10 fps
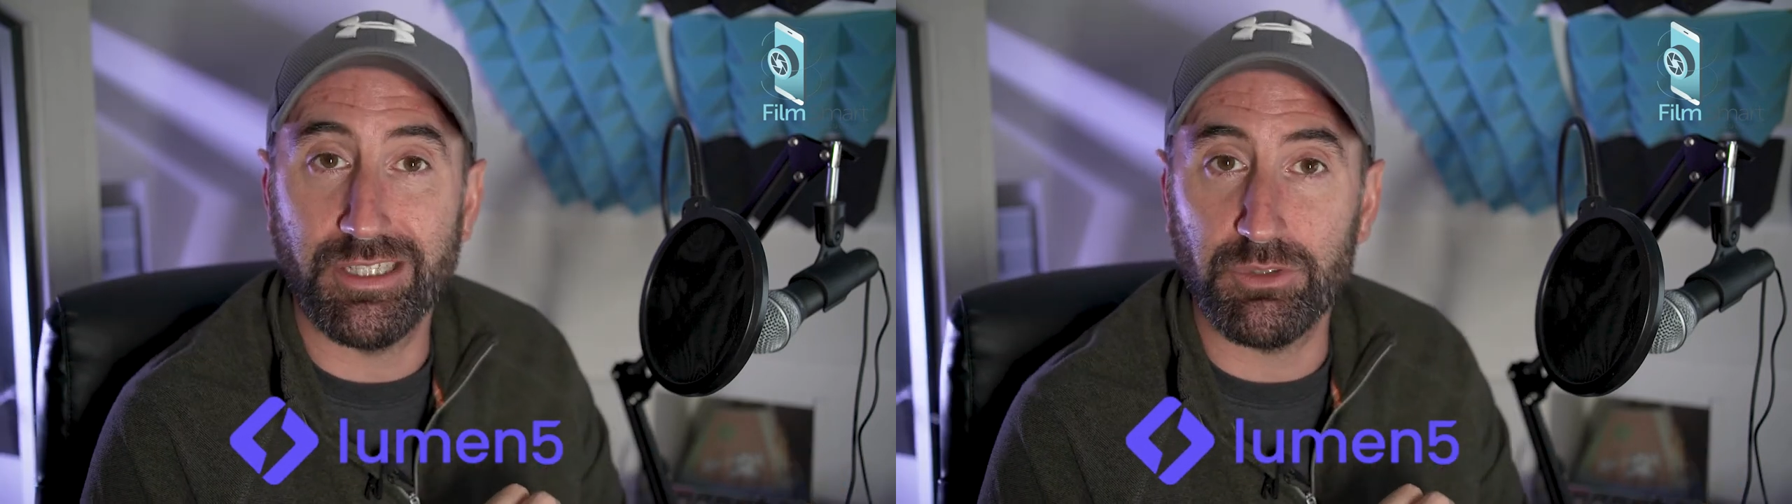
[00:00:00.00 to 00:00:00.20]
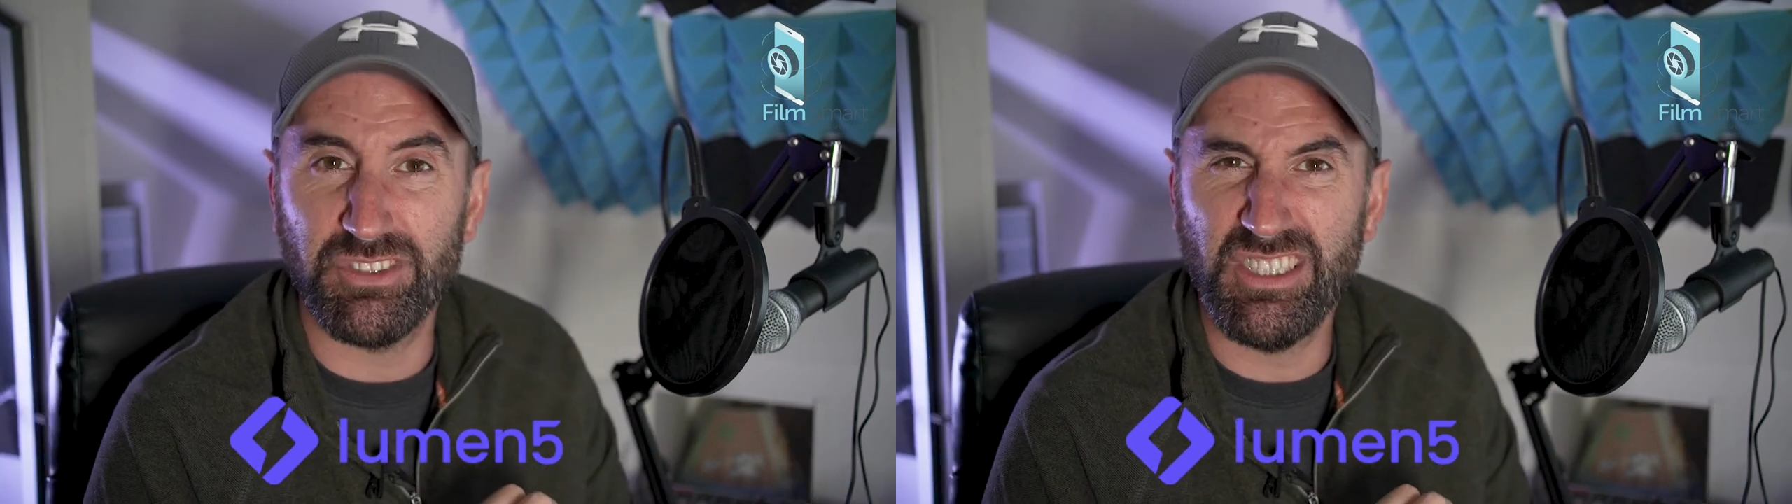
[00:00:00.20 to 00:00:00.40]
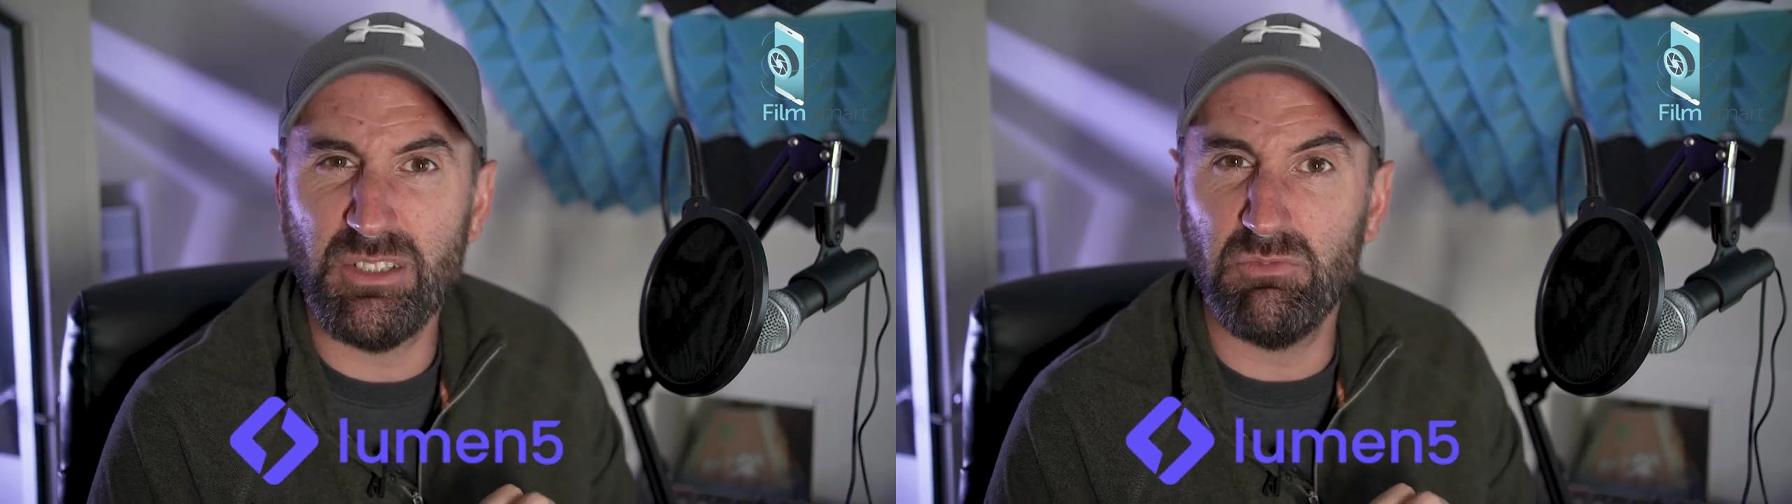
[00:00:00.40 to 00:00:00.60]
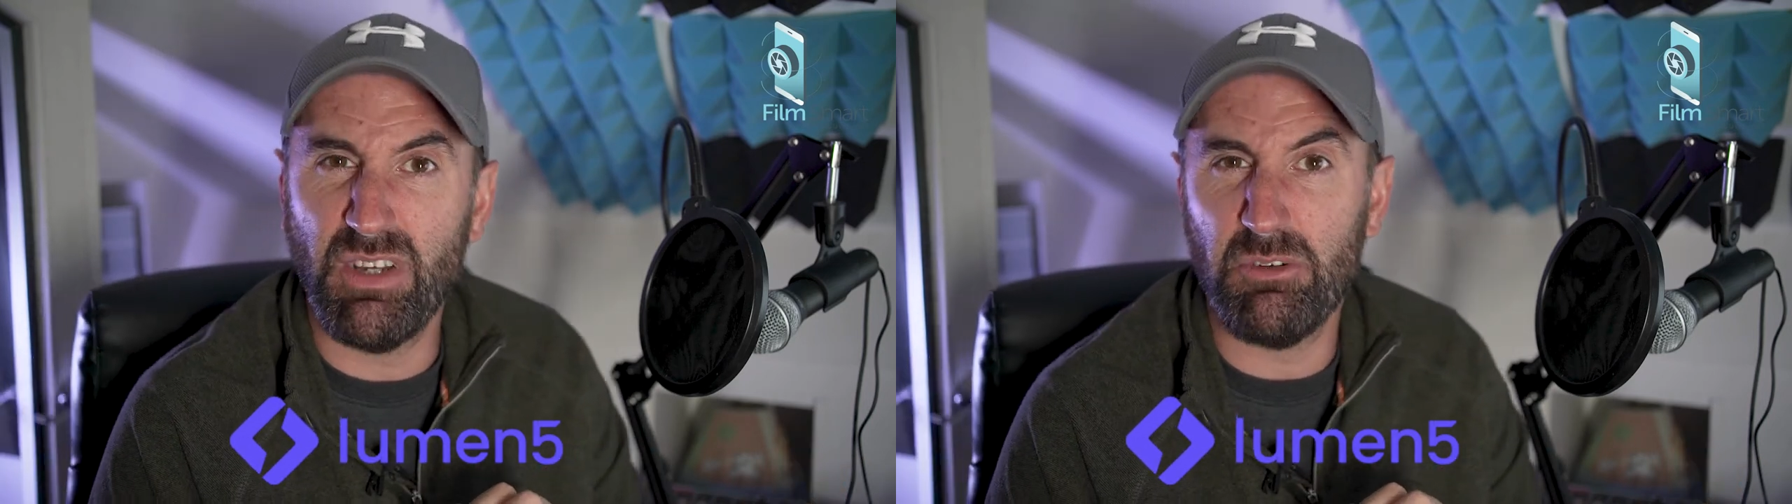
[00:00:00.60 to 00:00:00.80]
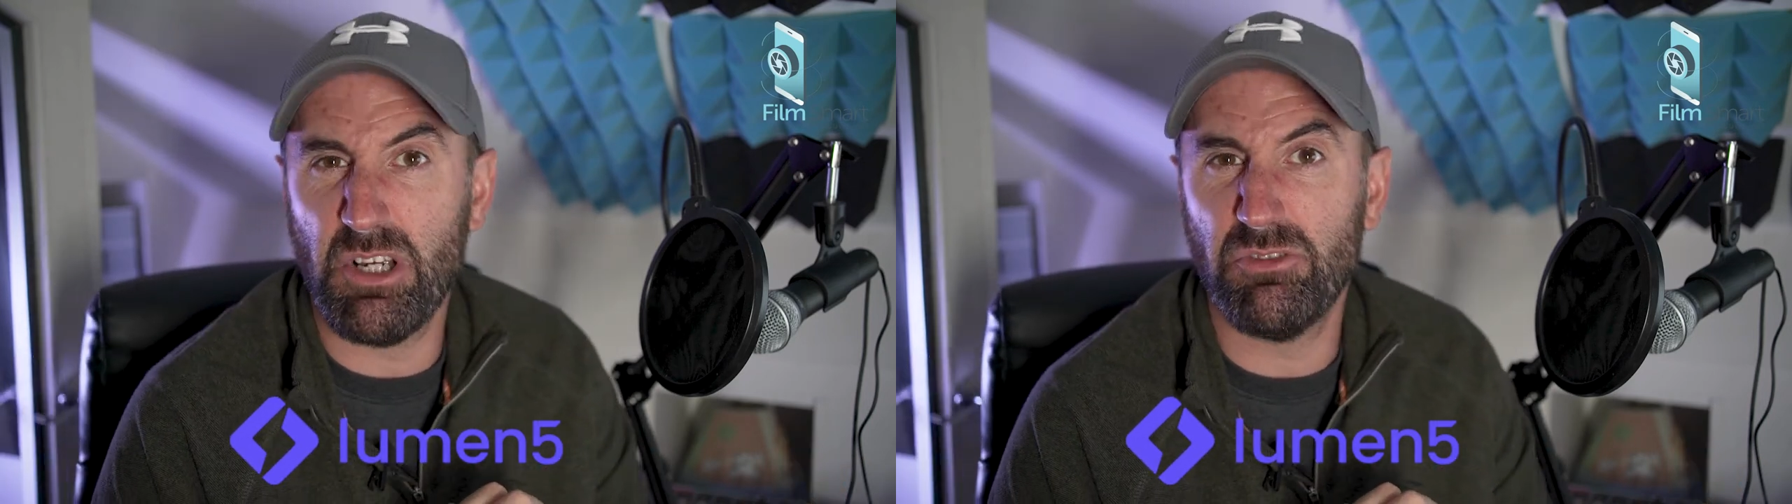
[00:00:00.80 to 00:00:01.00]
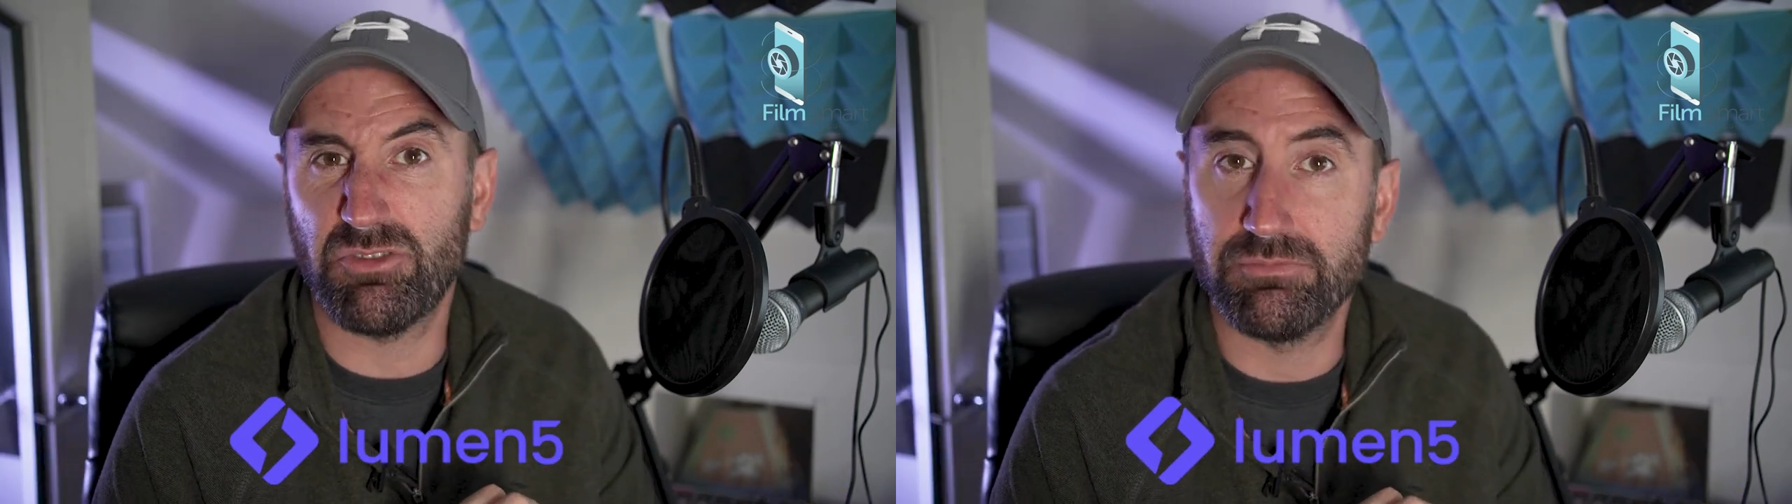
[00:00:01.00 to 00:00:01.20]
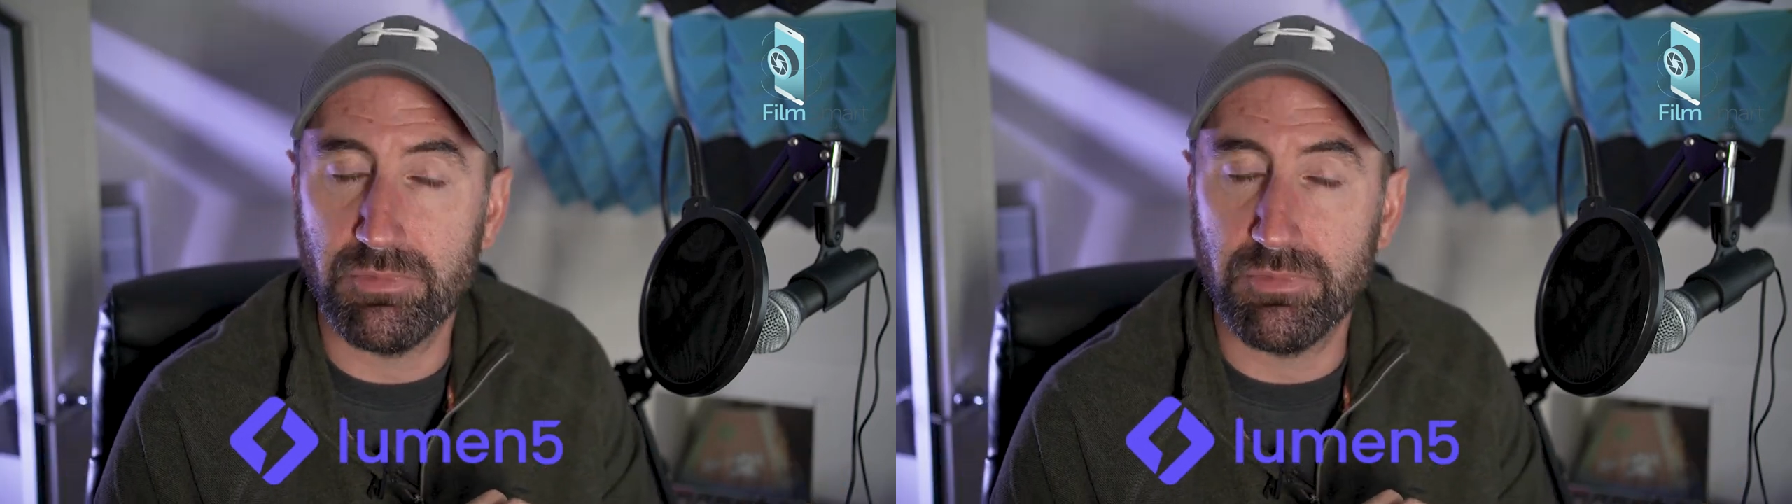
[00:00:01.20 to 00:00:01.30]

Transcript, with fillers: and we'll see how it goes.